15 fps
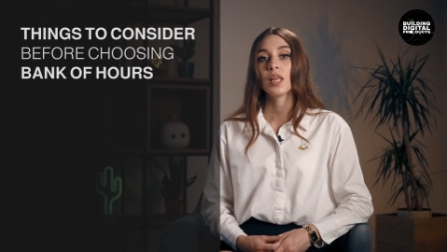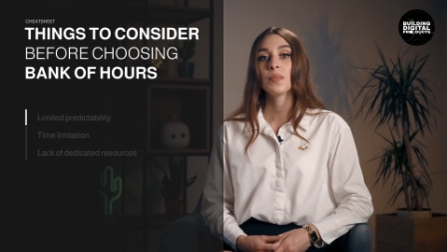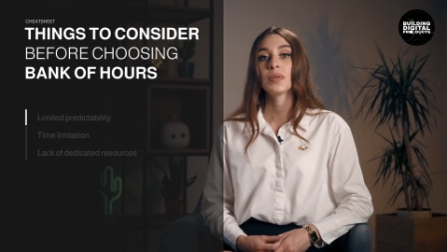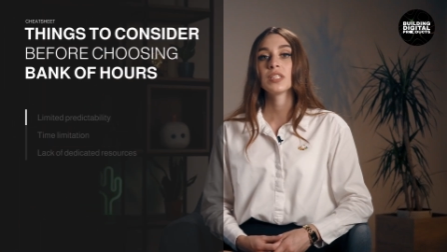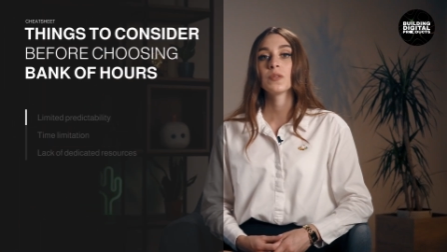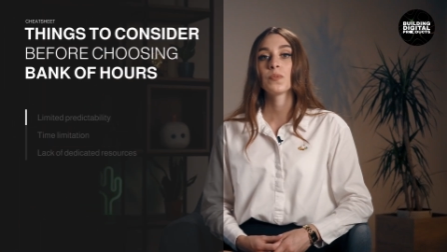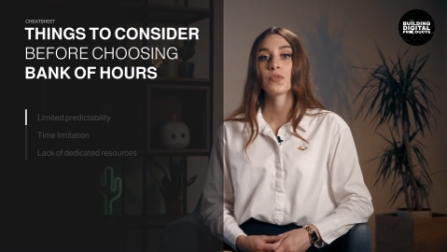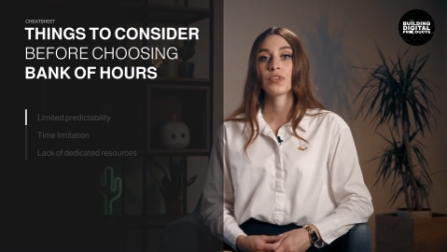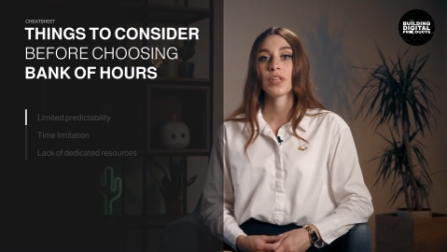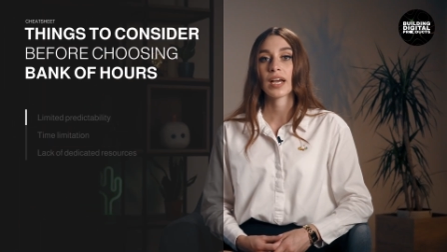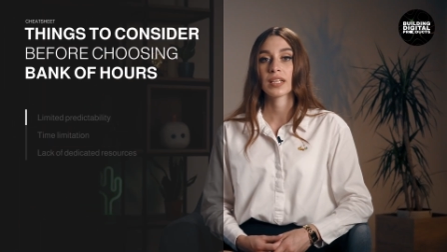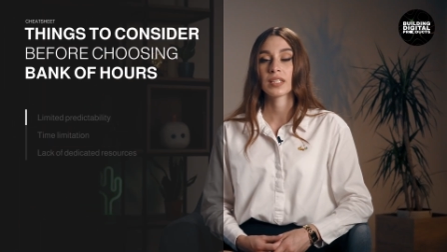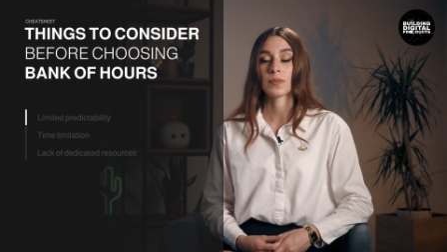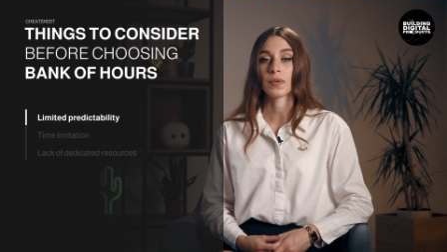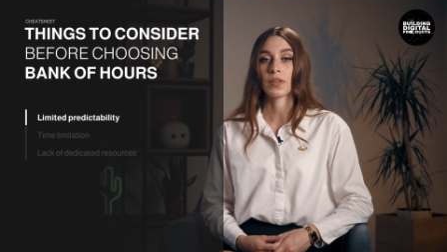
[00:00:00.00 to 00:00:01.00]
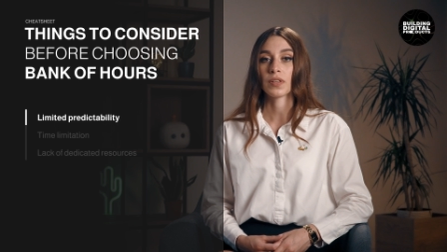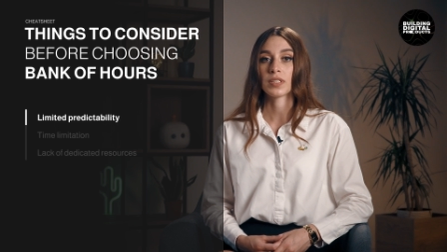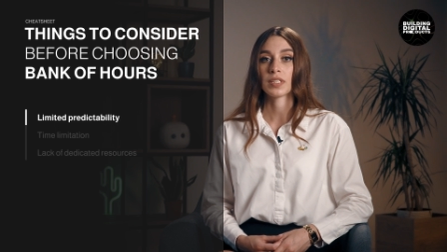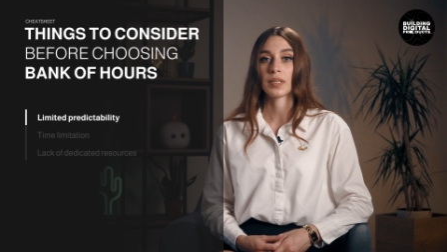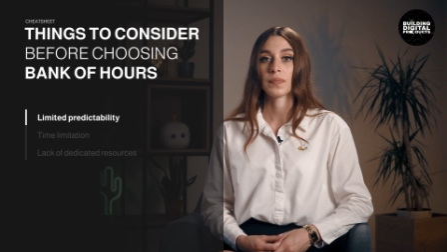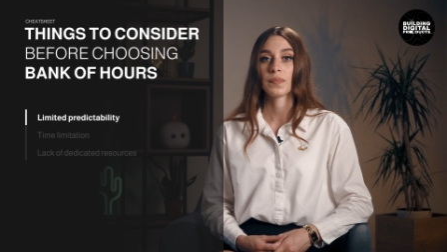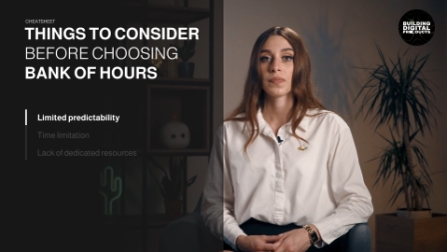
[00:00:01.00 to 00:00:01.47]
Limited
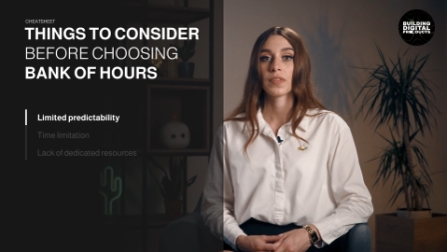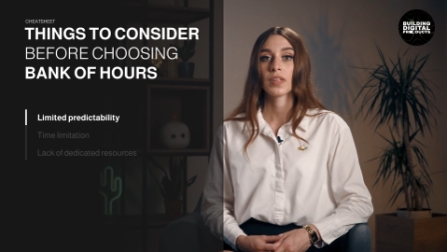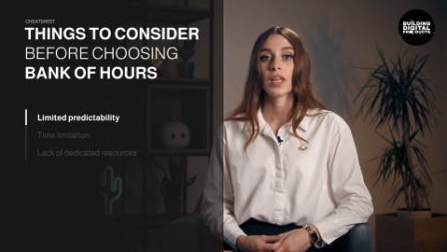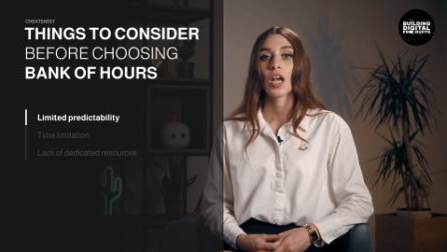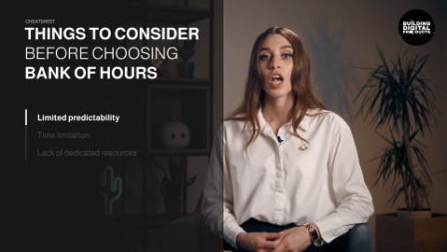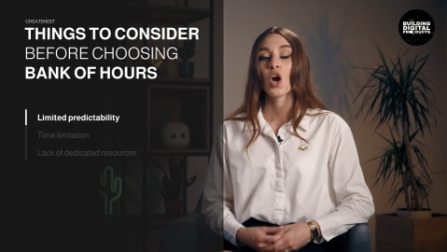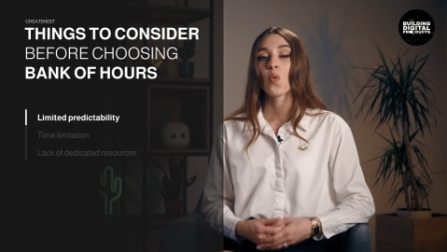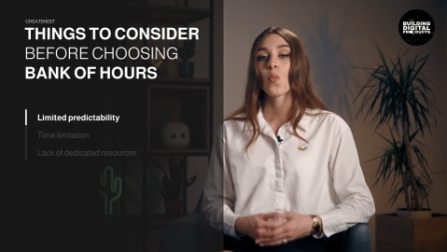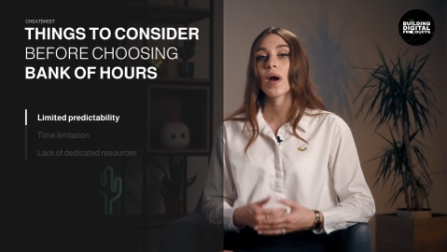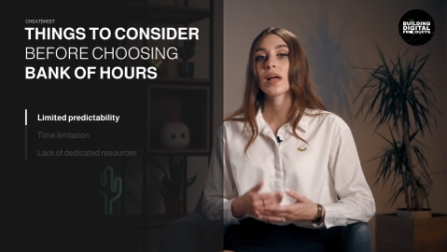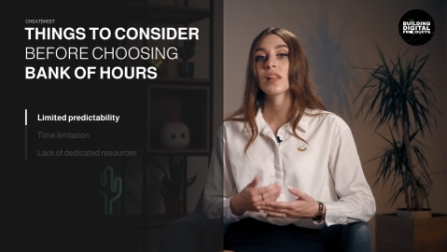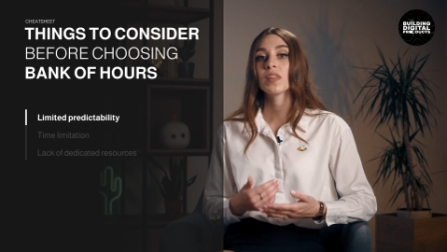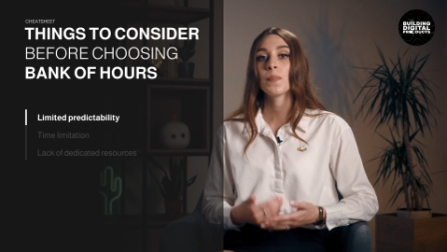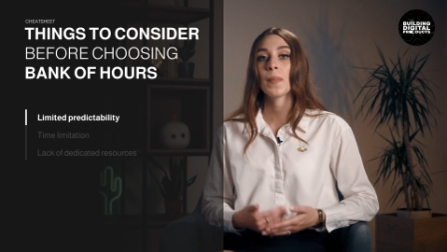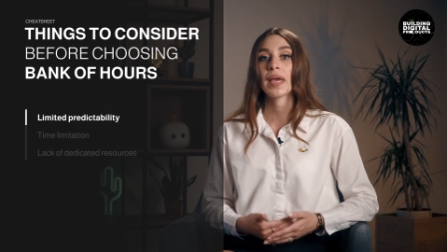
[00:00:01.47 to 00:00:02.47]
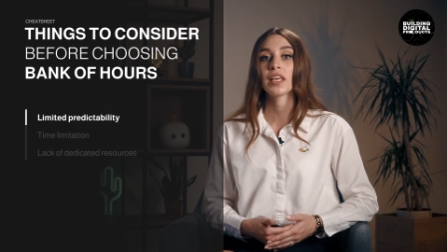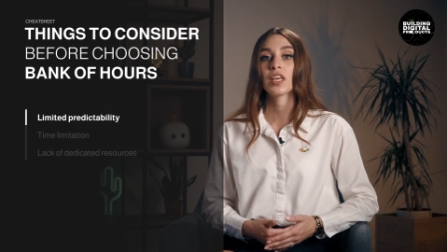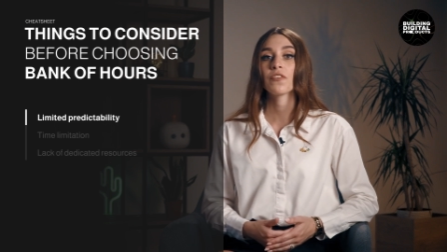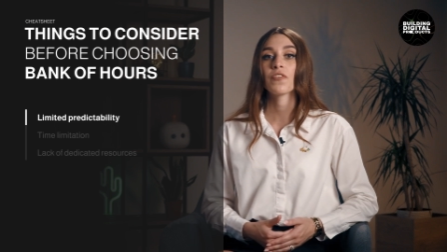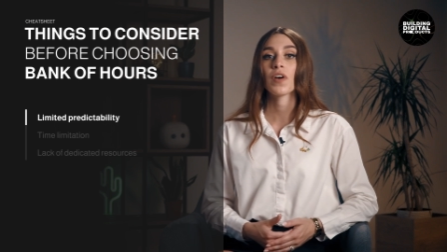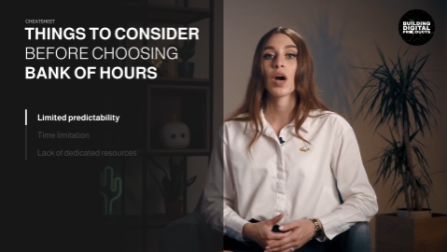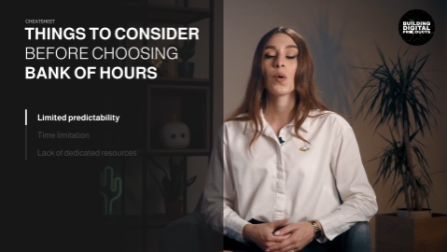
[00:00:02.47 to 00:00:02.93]
predictability. While the Bank
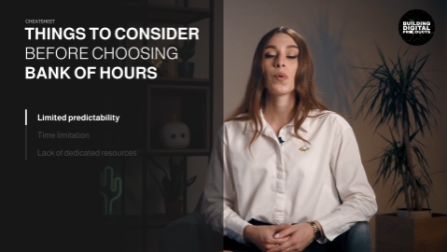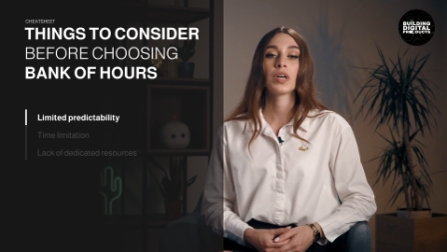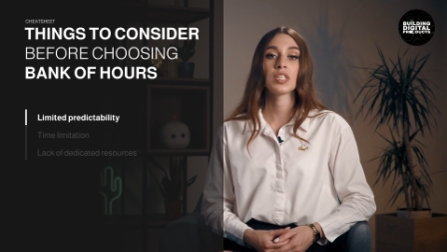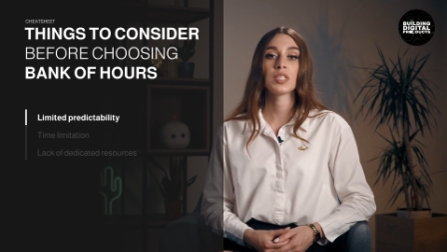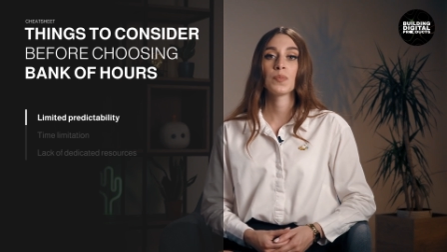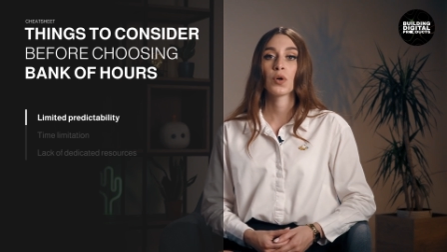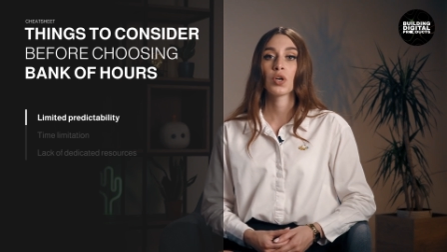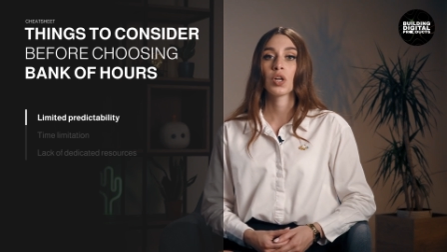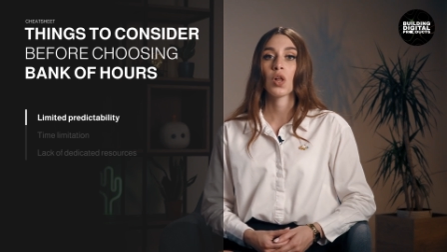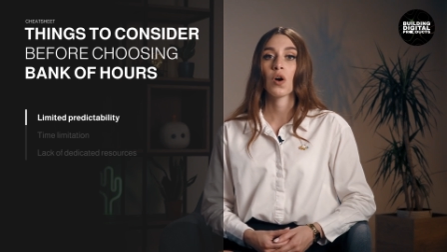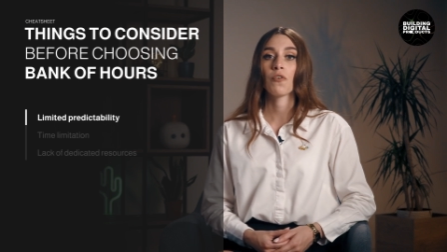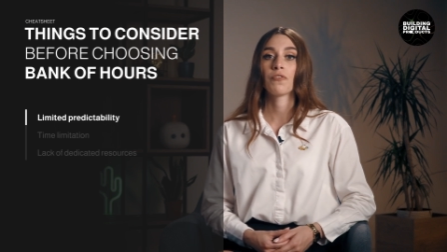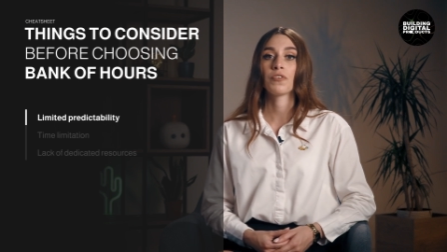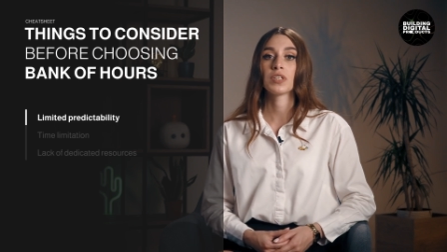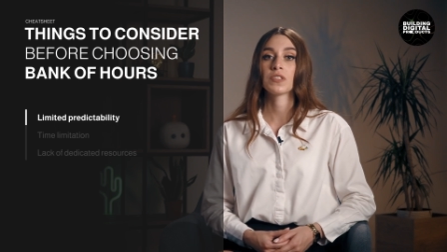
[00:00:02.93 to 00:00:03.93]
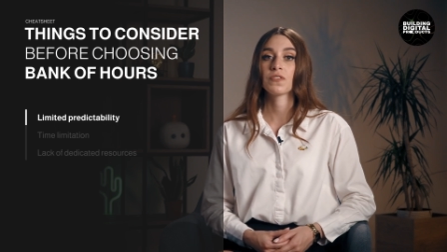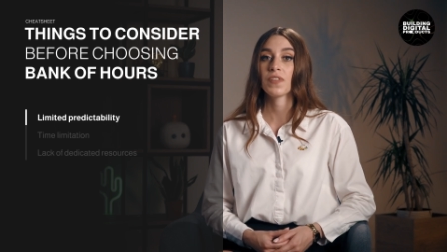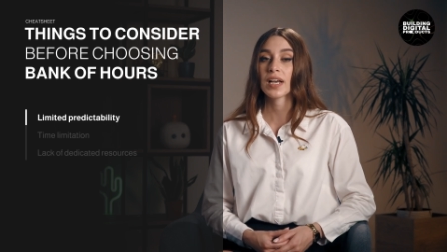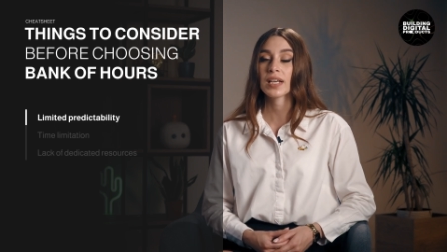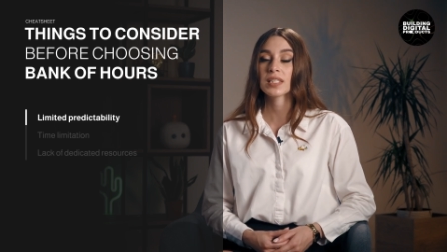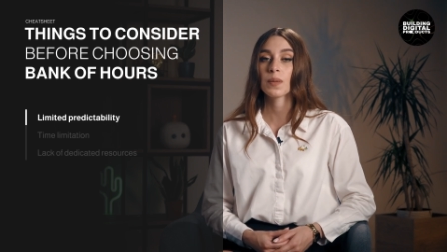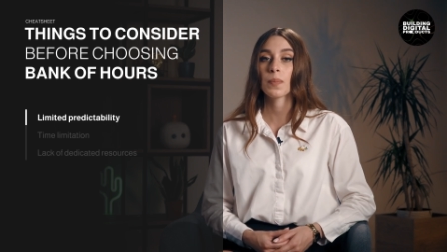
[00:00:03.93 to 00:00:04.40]
of Hours model offers
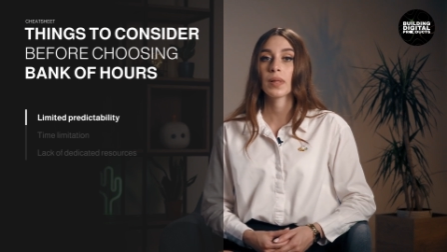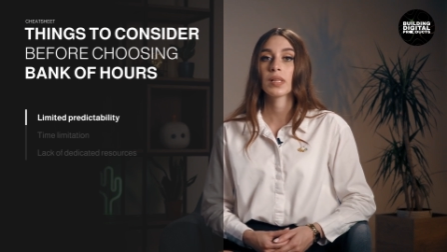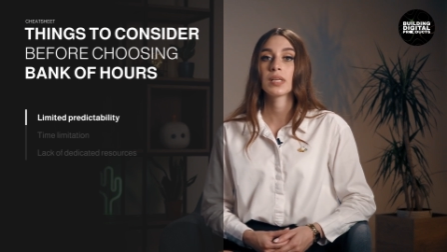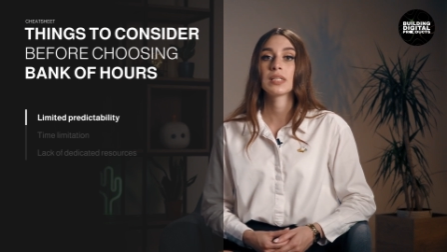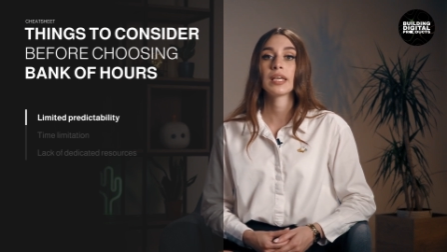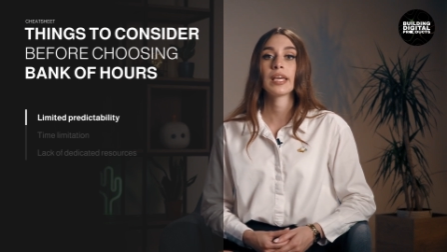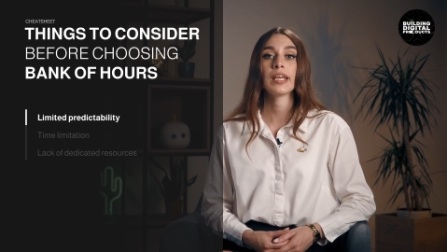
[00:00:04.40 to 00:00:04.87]
flexibility,